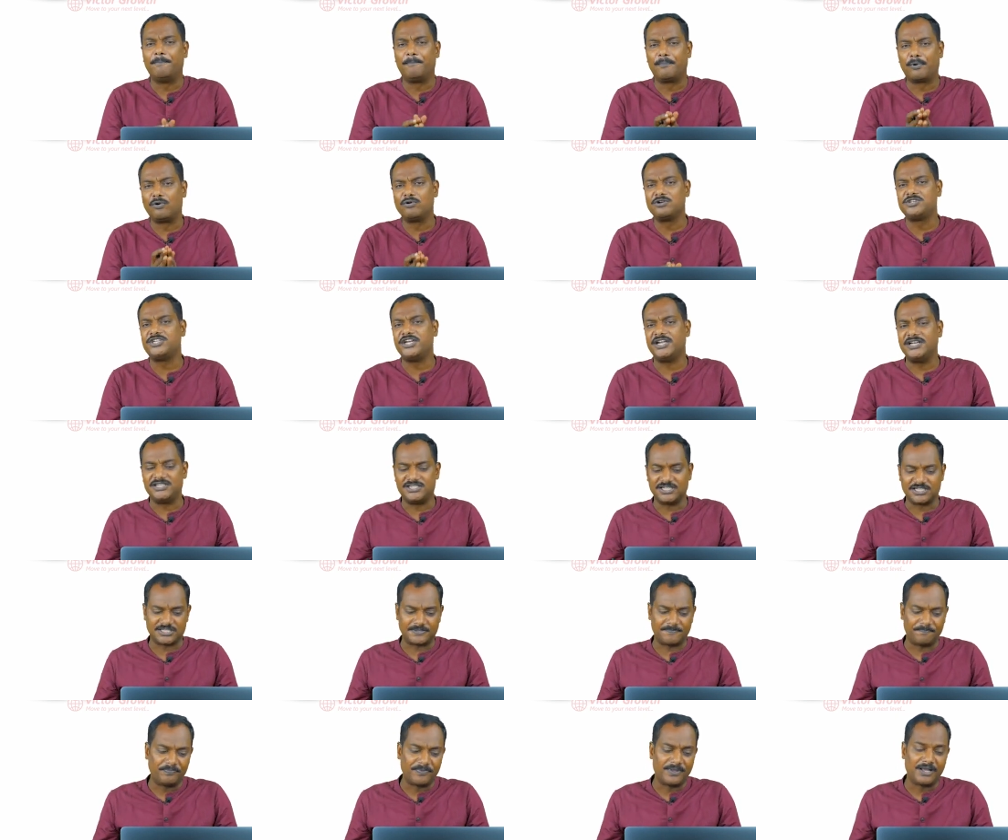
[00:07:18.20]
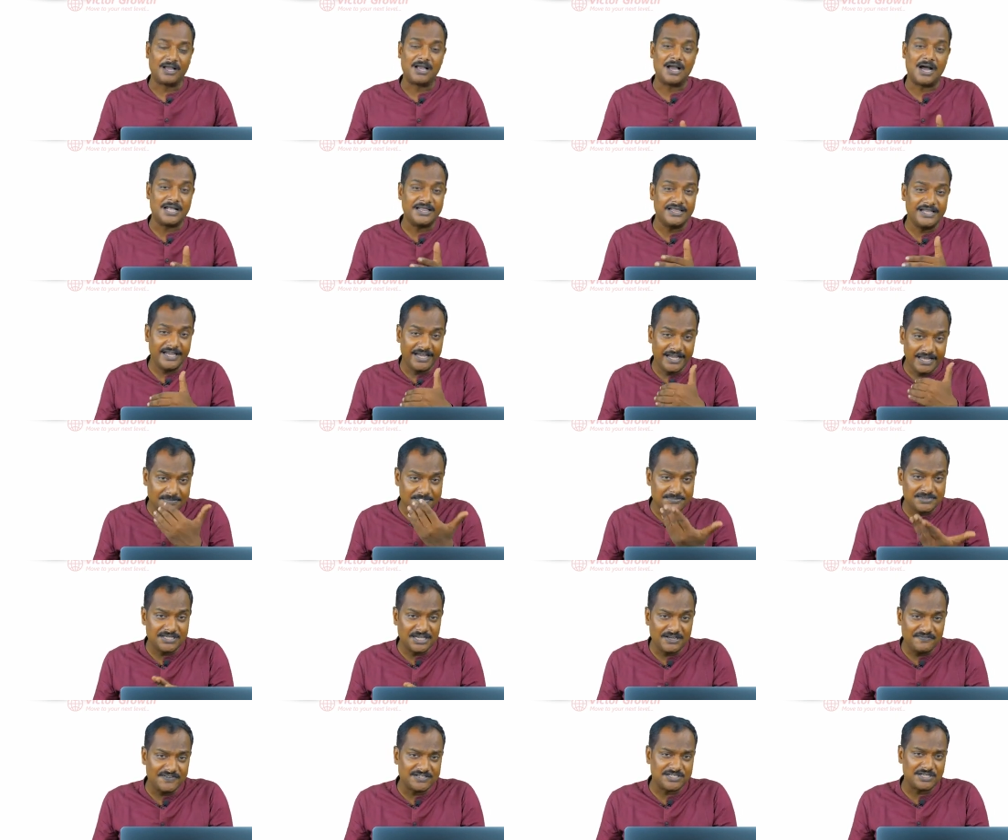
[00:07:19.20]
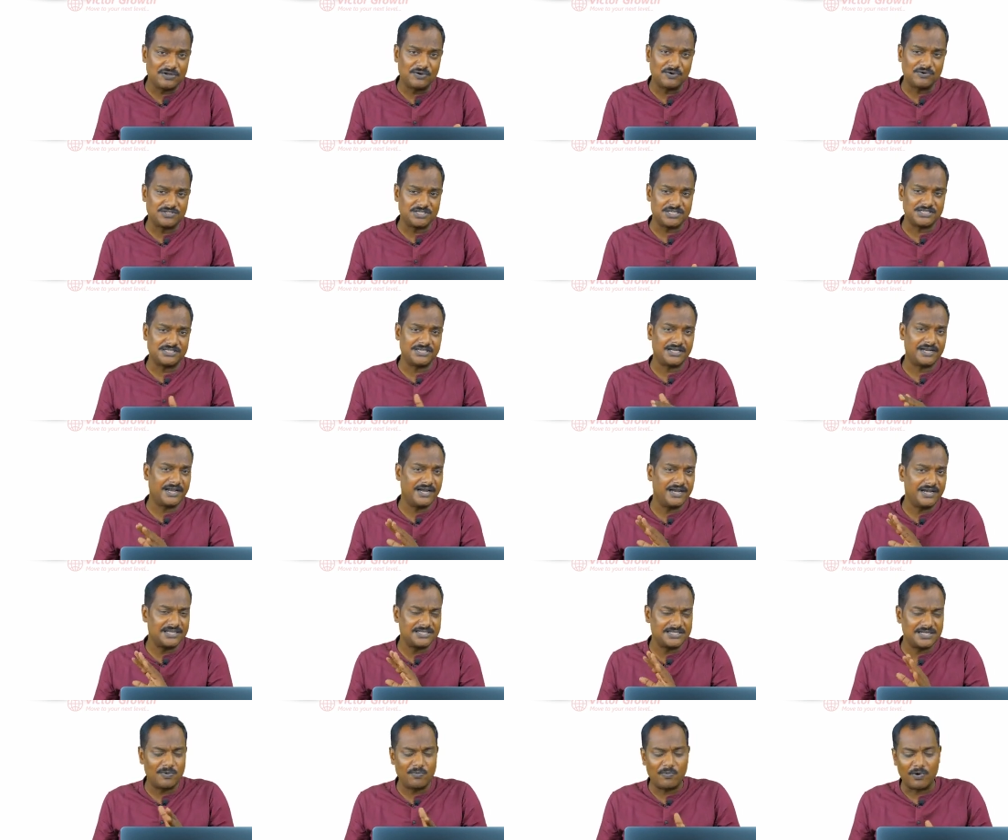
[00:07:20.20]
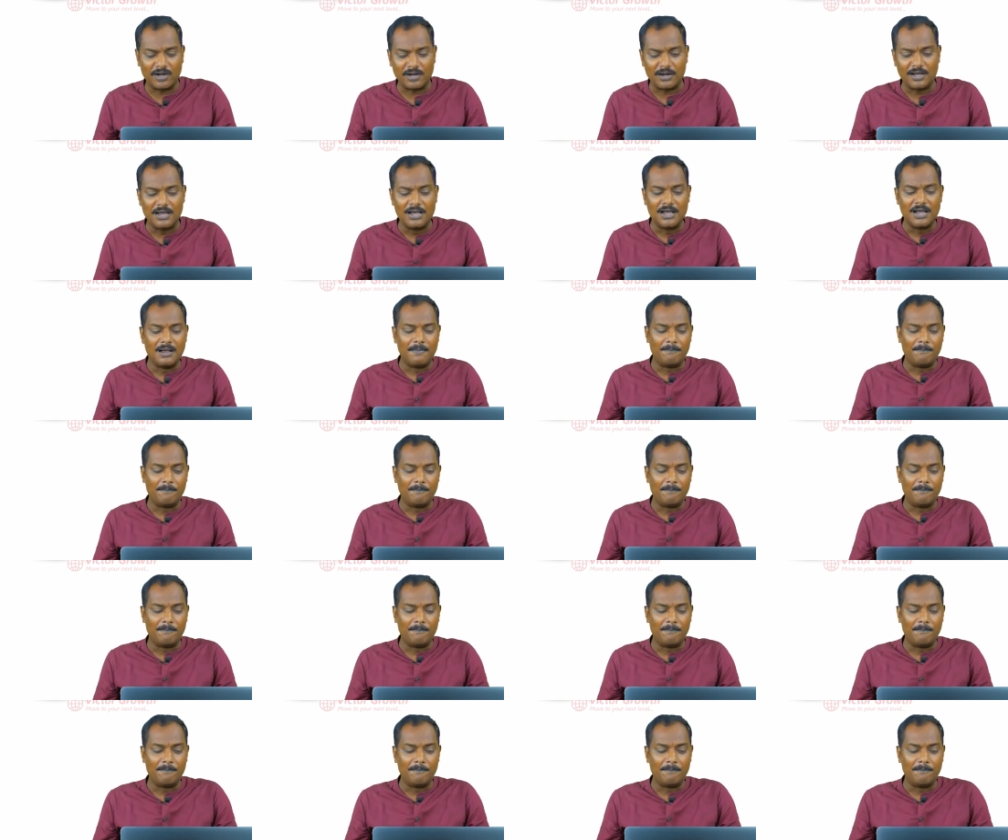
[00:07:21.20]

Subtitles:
pro changes. Gandhi himself is a no changer. He doesn't want.